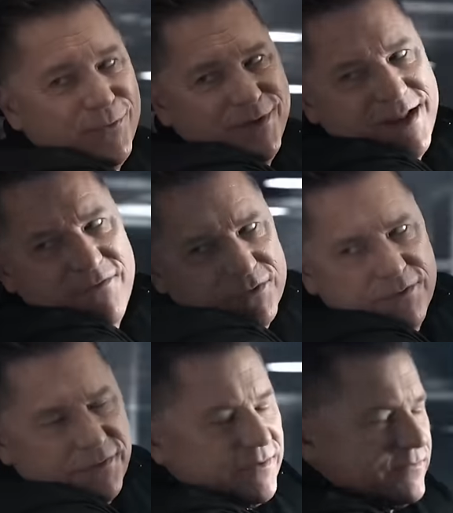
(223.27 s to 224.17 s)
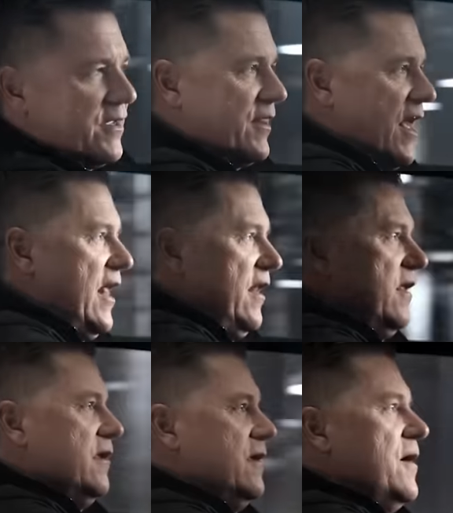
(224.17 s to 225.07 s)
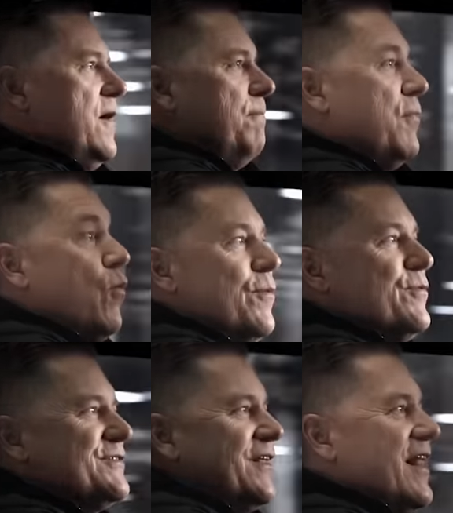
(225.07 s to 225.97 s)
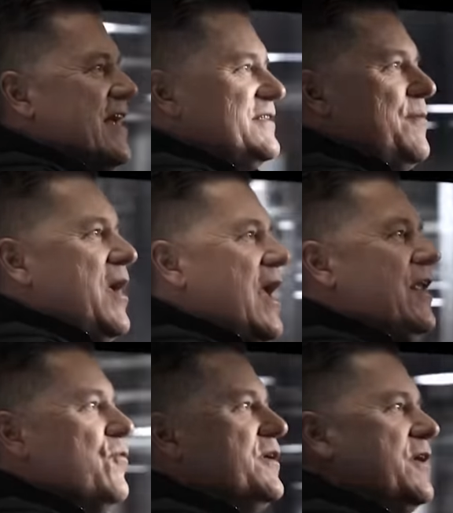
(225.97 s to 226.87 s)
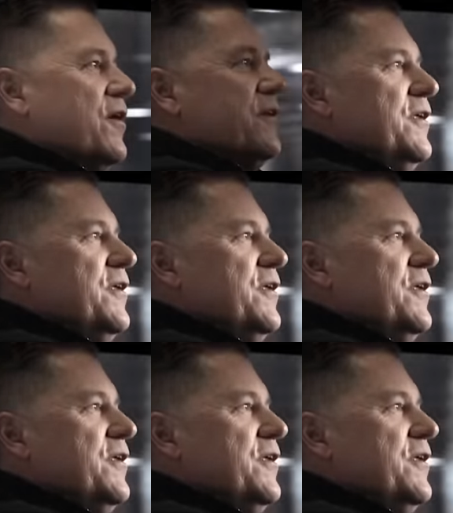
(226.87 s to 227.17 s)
And normally you would never do things like that. But when was the last time